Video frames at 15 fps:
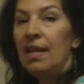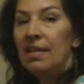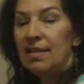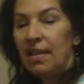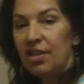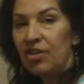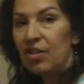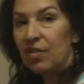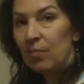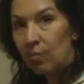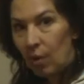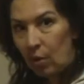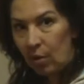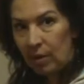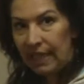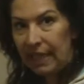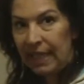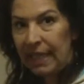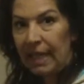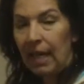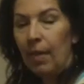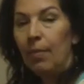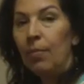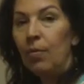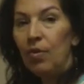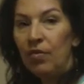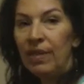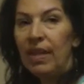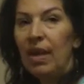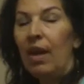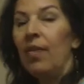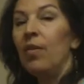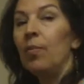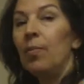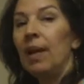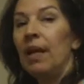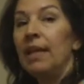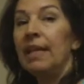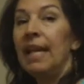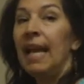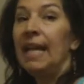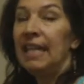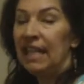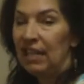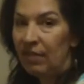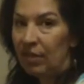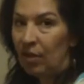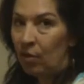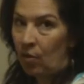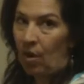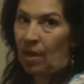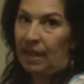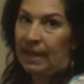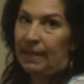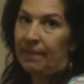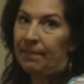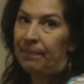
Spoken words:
such as rolling, moving on their belly, and even crawling.